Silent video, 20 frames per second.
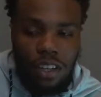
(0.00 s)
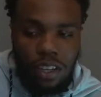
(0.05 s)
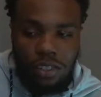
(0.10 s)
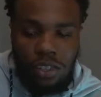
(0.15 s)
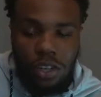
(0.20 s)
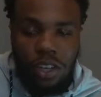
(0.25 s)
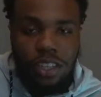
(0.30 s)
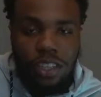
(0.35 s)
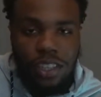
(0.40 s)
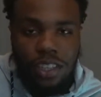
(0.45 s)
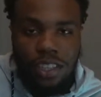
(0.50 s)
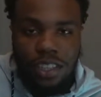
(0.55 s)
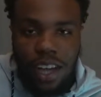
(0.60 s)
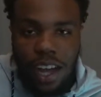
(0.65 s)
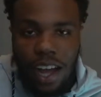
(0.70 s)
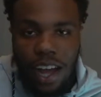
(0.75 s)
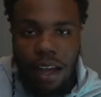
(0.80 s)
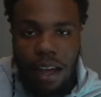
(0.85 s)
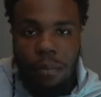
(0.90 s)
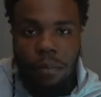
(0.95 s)
during this
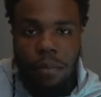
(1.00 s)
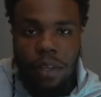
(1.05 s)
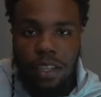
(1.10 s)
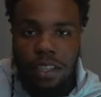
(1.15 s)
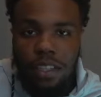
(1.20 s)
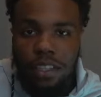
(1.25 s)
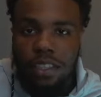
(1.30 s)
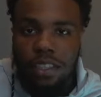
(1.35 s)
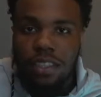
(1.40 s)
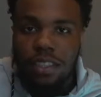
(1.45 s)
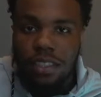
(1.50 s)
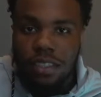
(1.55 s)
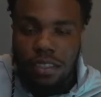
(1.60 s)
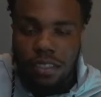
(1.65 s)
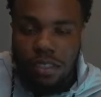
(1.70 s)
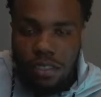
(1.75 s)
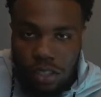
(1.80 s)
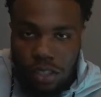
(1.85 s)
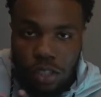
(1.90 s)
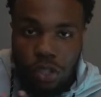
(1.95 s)
time
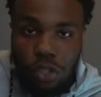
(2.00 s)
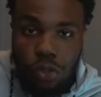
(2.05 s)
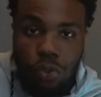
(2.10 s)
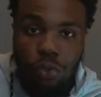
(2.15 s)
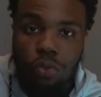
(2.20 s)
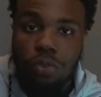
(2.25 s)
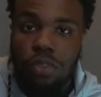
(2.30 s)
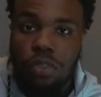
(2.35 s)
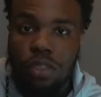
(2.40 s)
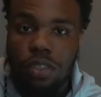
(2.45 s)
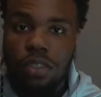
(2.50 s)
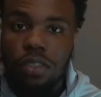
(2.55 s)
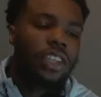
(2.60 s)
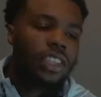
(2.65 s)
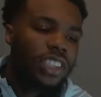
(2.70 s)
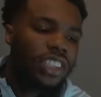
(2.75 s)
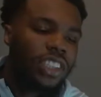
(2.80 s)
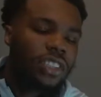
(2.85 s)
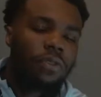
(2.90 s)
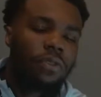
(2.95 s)
is huge.
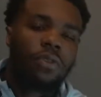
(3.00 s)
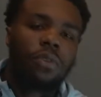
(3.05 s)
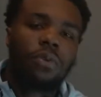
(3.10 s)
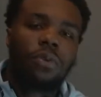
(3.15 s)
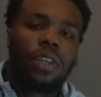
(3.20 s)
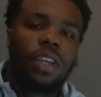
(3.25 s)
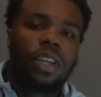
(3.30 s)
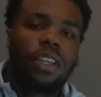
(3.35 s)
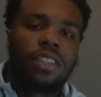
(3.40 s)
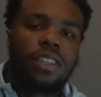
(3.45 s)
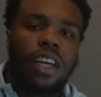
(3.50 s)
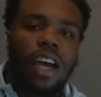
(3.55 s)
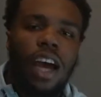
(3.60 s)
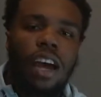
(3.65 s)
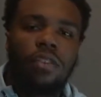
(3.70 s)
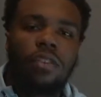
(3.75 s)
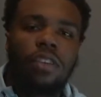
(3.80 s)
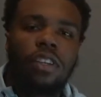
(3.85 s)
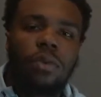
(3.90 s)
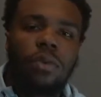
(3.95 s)
There's just a few things that
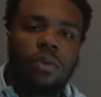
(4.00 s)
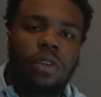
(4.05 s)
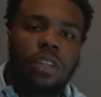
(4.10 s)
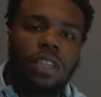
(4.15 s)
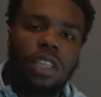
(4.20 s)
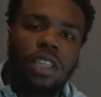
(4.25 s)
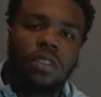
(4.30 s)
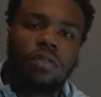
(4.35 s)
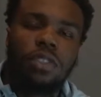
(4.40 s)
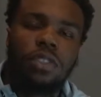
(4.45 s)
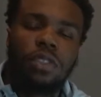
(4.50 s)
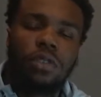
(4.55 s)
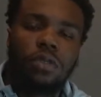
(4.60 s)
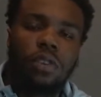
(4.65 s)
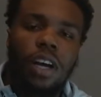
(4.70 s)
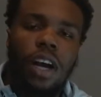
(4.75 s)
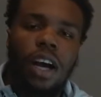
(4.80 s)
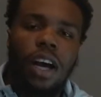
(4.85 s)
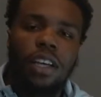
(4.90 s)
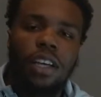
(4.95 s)
I really want to give to
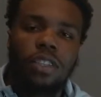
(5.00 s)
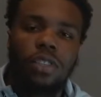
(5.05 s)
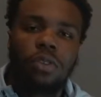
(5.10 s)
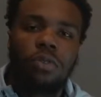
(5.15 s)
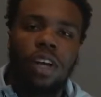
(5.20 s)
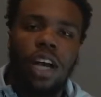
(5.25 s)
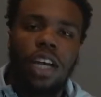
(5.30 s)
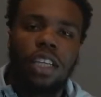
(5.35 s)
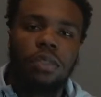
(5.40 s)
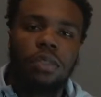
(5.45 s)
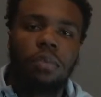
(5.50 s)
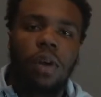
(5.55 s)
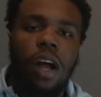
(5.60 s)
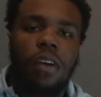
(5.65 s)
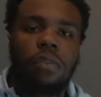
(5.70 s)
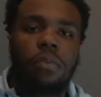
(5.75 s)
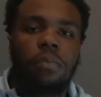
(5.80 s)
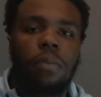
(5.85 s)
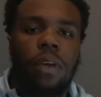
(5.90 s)
you guys. You guys probably